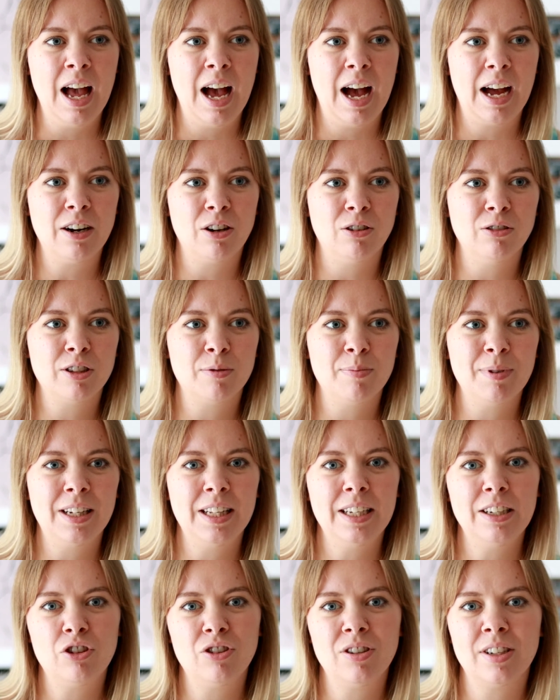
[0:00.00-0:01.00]
And
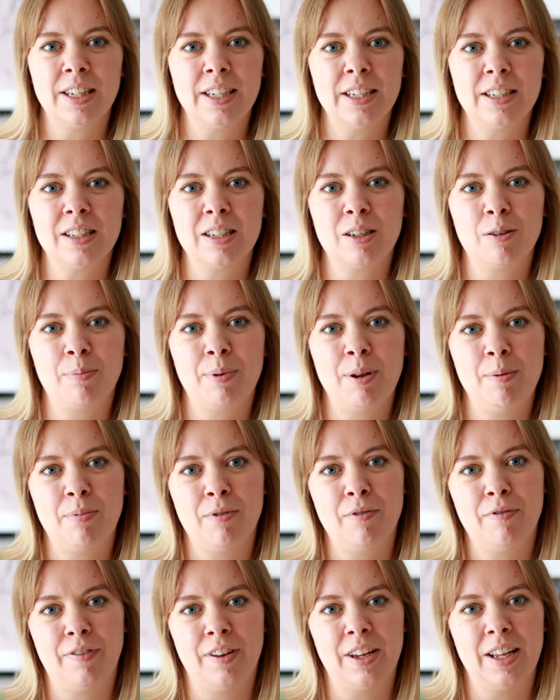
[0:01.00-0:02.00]
ultimately just leads to
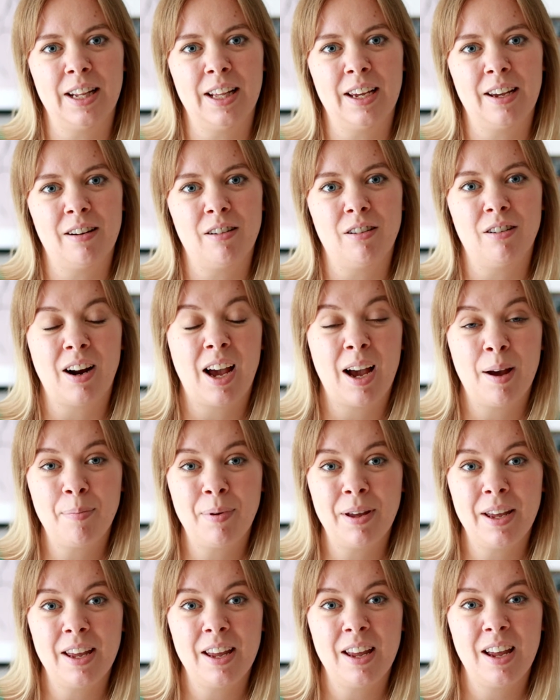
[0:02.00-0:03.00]
people feeling
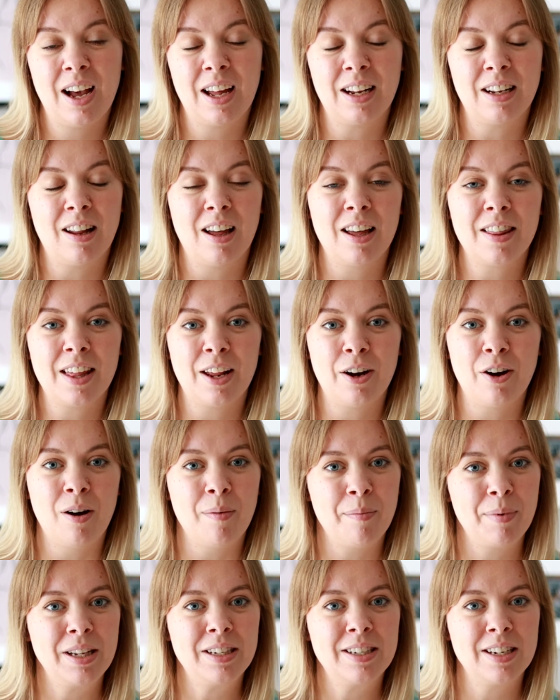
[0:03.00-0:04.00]
unhappy and like they're
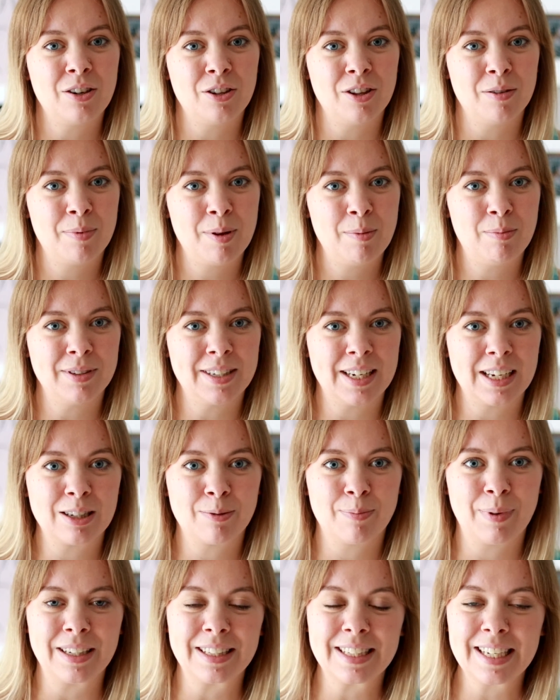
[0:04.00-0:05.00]
not meeting other people's
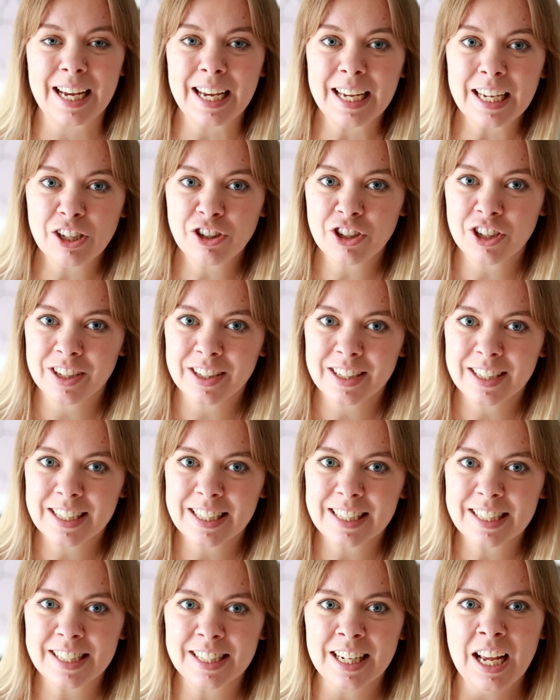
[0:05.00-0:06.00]

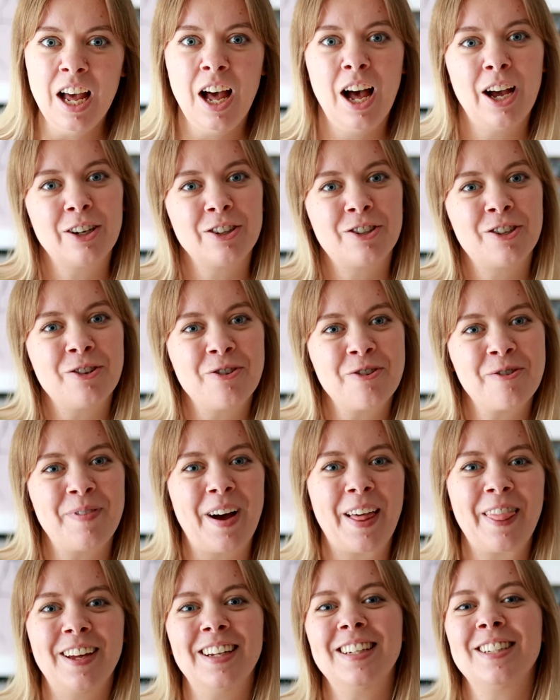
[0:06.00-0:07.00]
expectations. I could talk
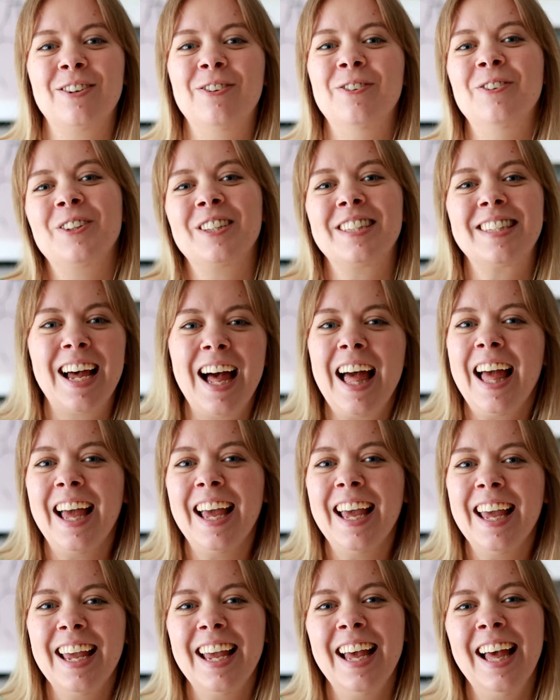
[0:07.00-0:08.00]
about this all
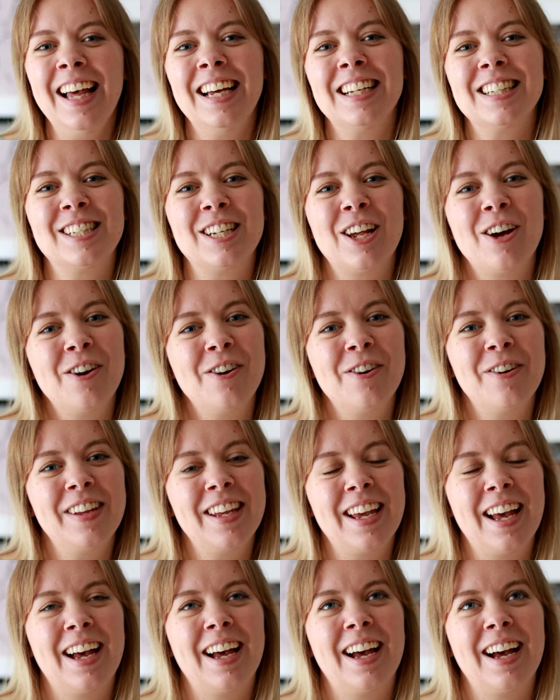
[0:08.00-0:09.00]
day. So
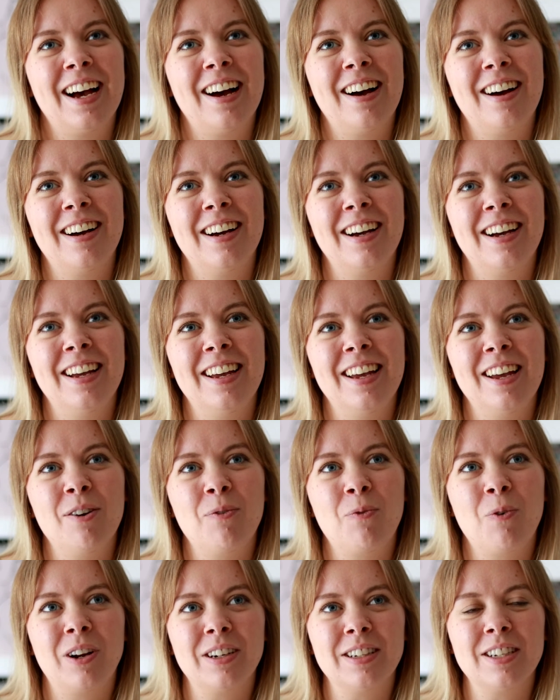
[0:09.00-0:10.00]
yeah, I
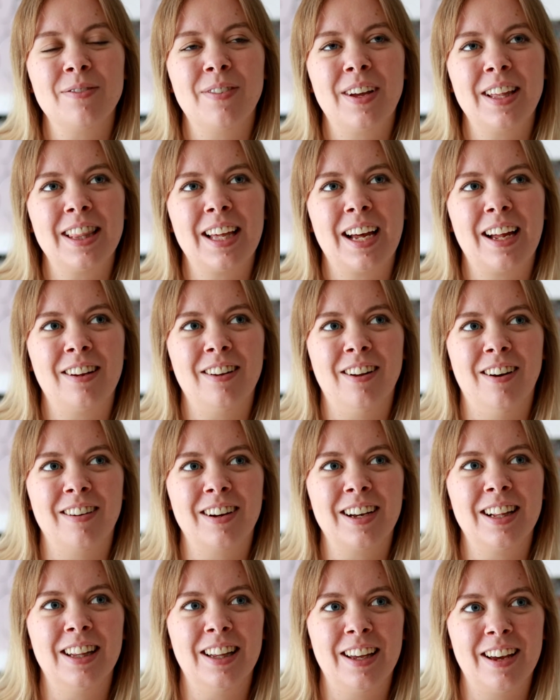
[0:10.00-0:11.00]
want to make that a
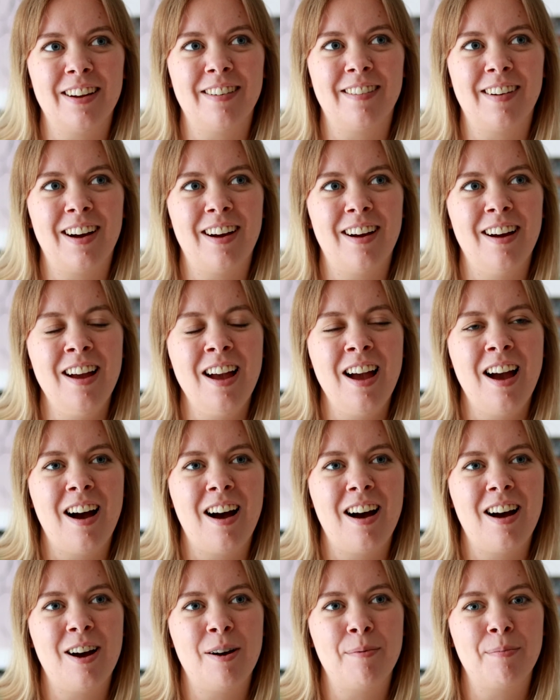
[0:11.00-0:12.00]
lot clearer
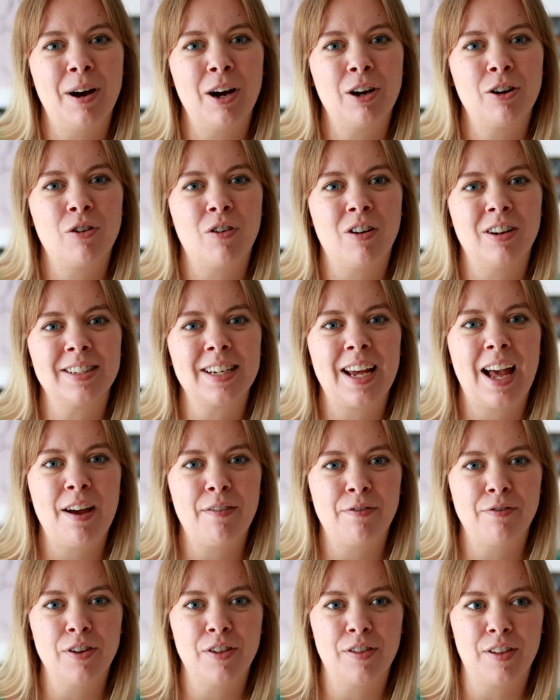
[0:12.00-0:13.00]
across
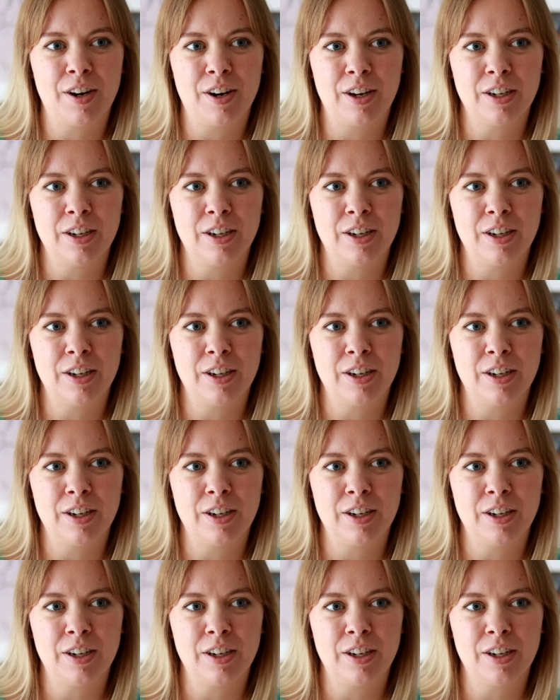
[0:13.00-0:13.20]
everything